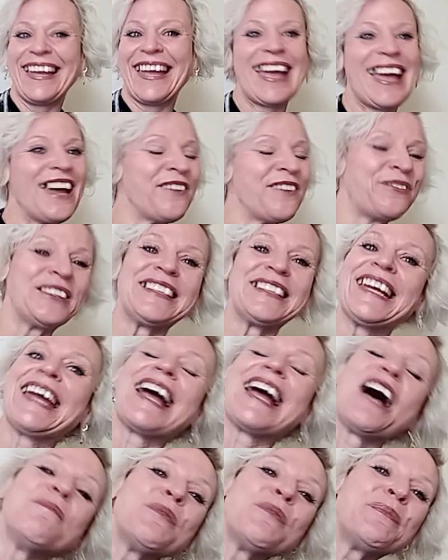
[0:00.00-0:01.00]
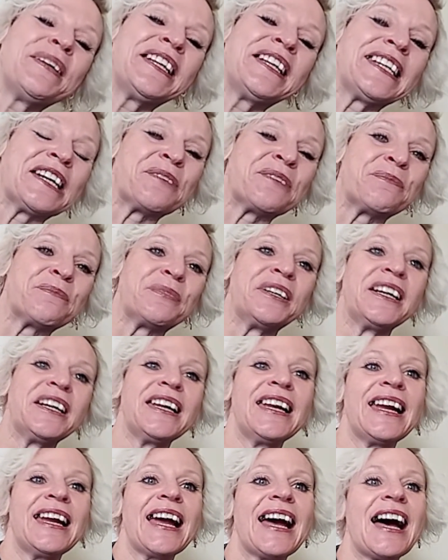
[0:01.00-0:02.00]
Every day. I'm a medium,
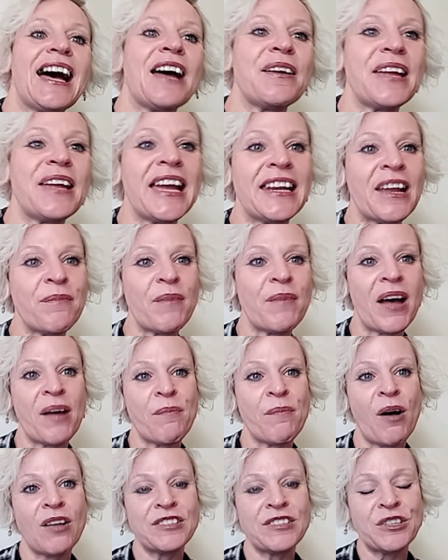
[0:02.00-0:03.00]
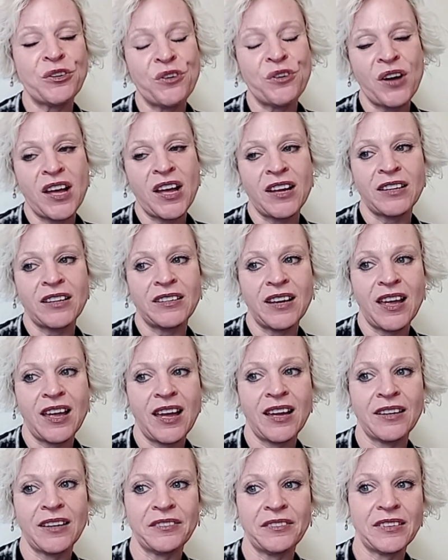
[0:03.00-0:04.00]
and I'm also a
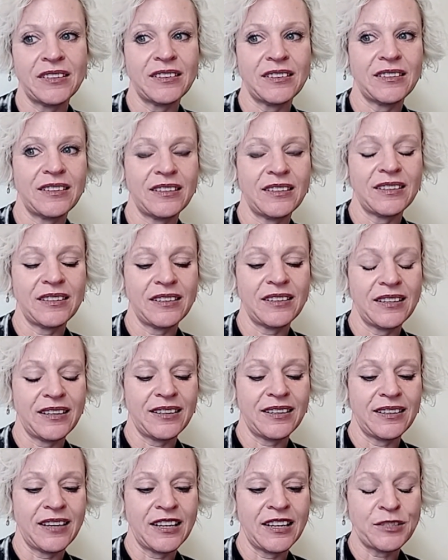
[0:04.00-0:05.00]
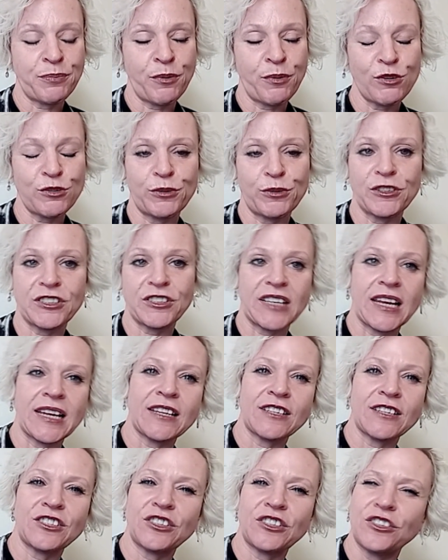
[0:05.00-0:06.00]
spokesperson, I
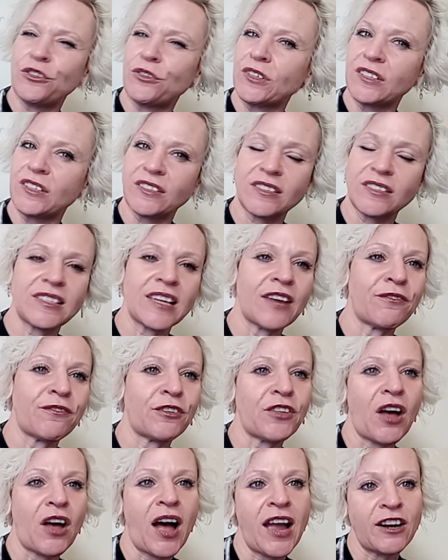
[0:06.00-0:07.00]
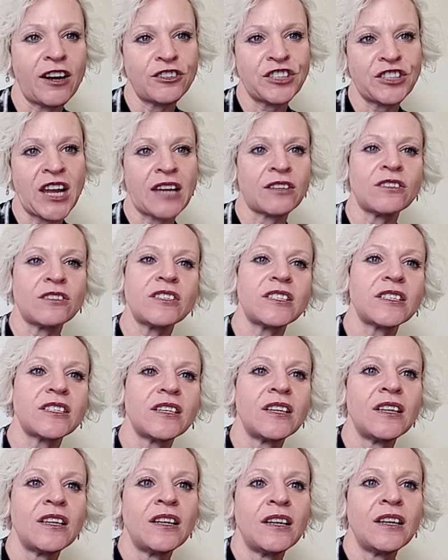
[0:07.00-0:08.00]
guess you could say, for the higher channels.
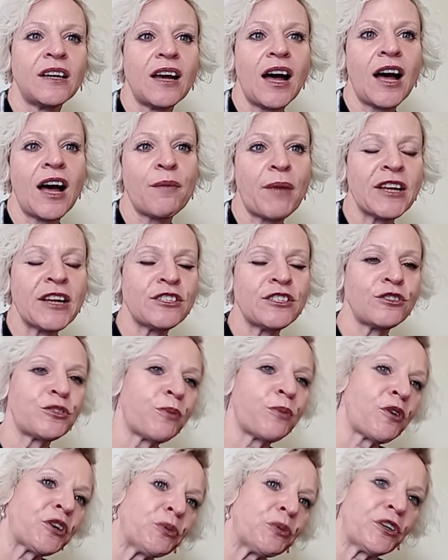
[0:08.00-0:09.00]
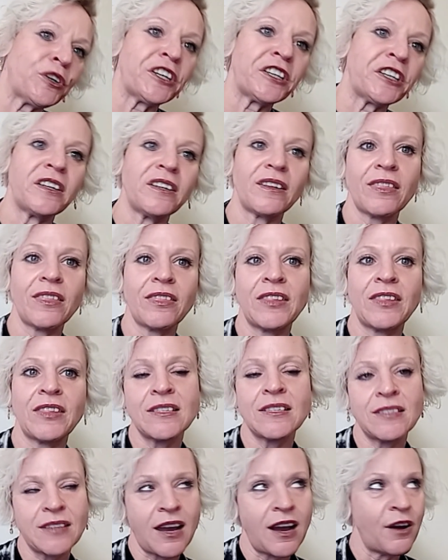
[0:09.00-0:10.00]
I do spoken word.
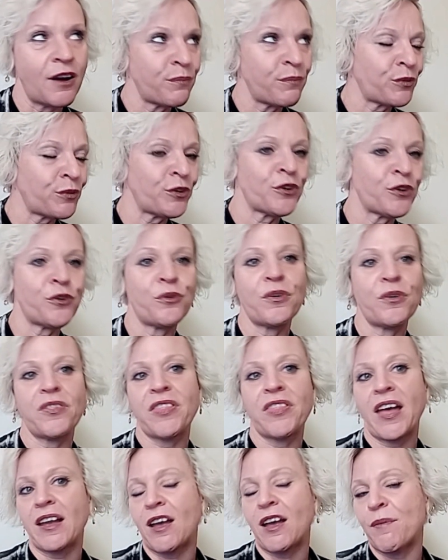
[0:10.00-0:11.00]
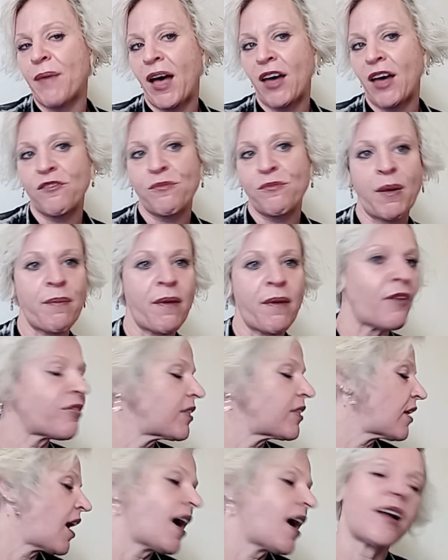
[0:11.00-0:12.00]
Things come through that come out of my mouth
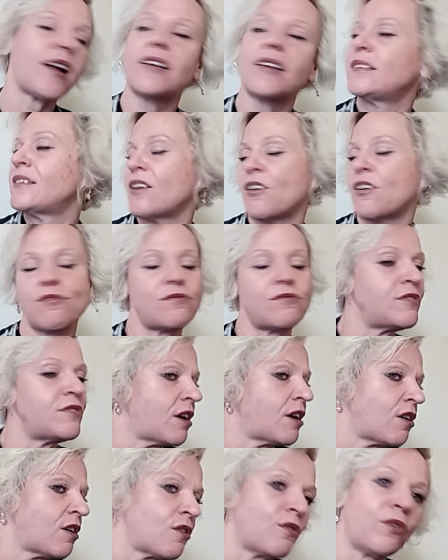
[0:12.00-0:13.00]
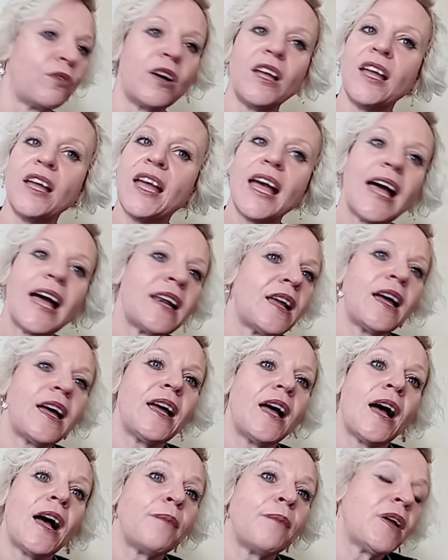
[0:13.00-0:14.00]
that I don't know. And
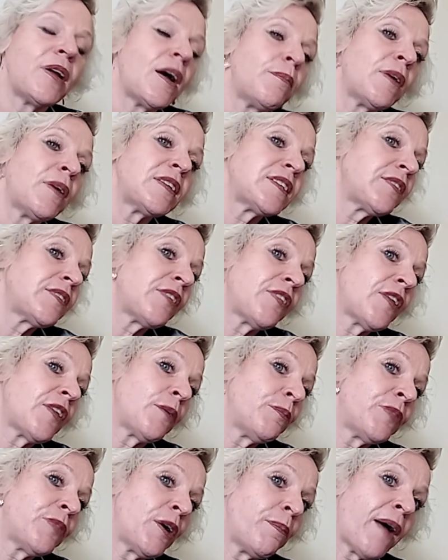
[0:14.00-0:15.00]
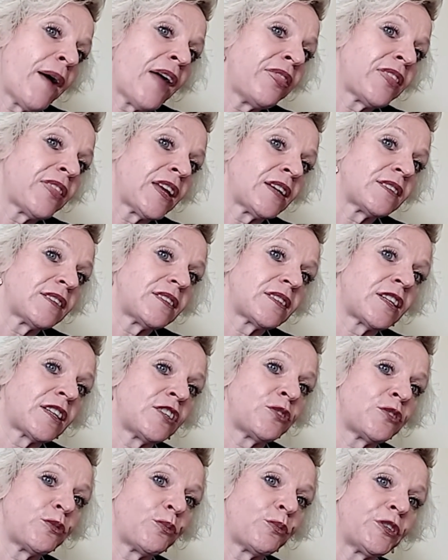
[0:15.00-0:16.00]
I'm not saying that they're bad things,
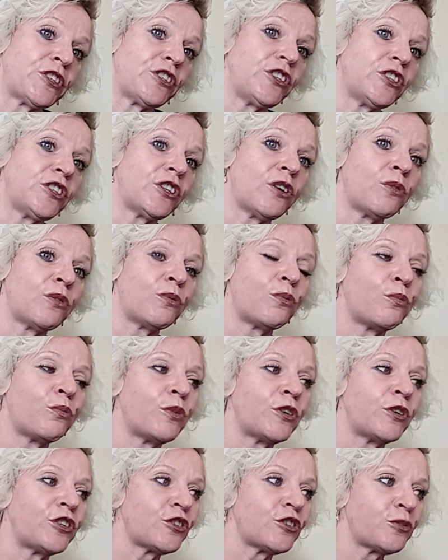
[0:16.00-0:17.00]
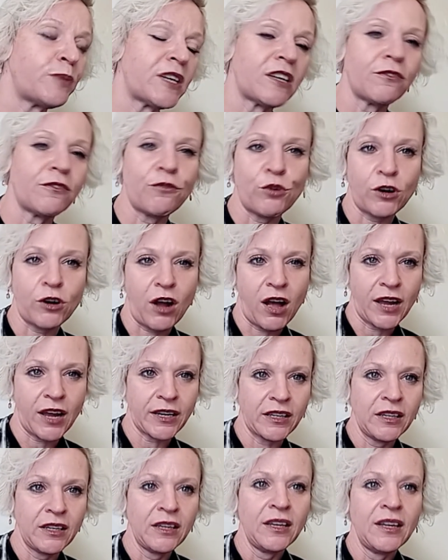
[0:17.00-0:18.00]
because when you're speaking for God
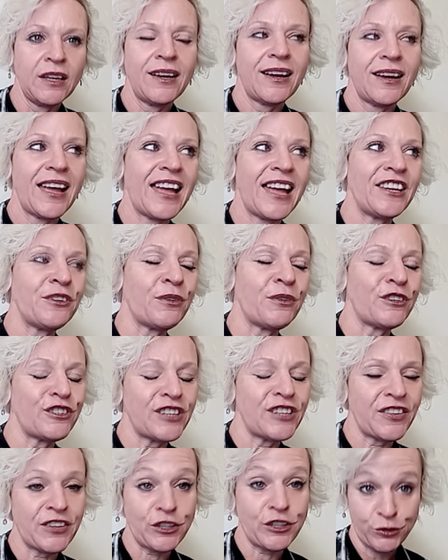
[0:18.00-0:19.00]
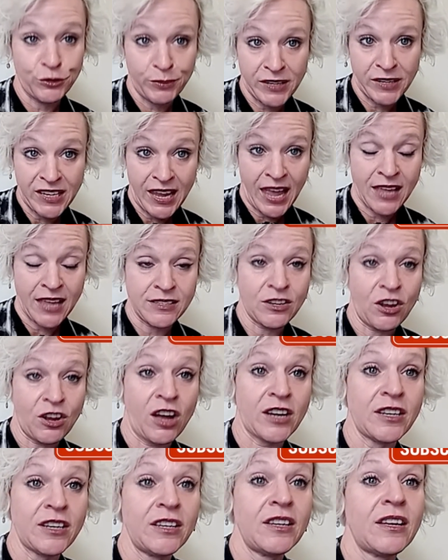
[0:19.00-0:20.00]
and you understand that you're speaking as
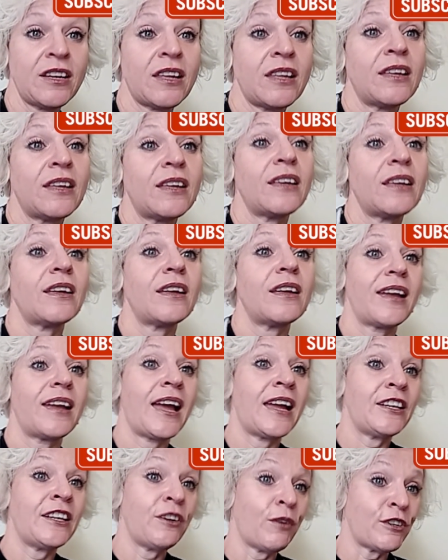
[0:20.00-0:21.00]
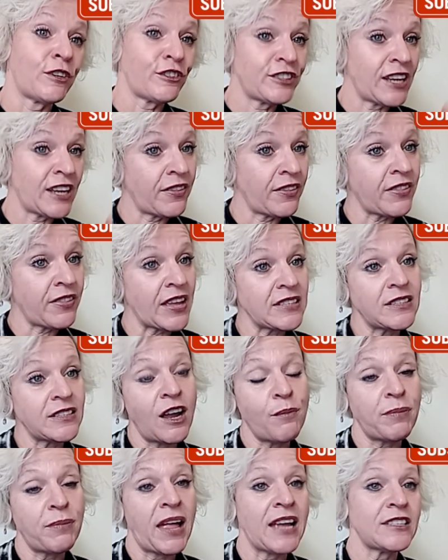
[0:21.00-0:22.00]
God, and you understand that that's
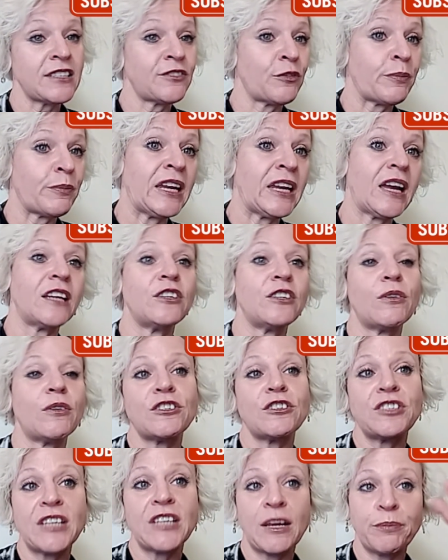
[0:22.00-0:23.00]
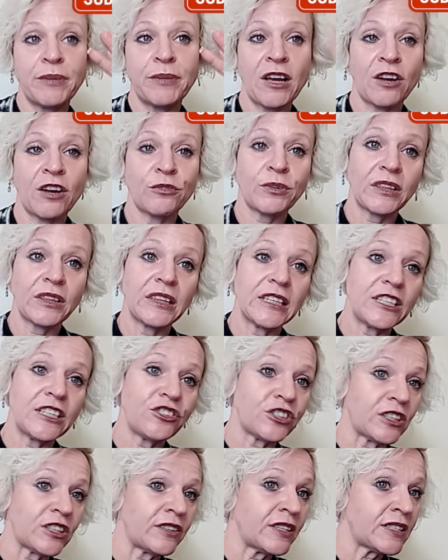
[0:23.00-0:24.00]
not blasphemy, and you understand beyond
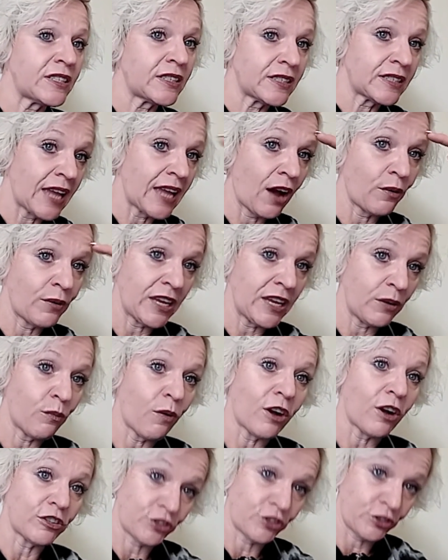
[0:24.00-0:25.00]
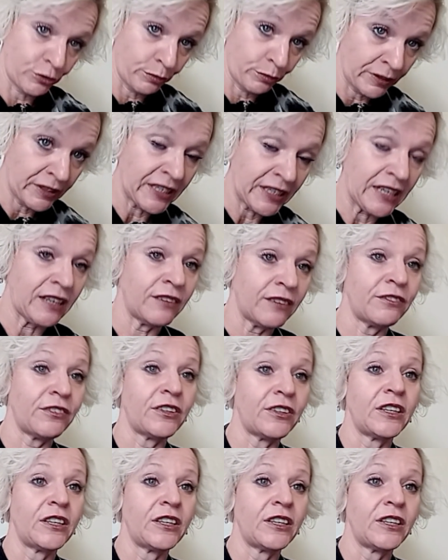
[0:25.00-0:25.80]
religion, this is how he wants you to believe,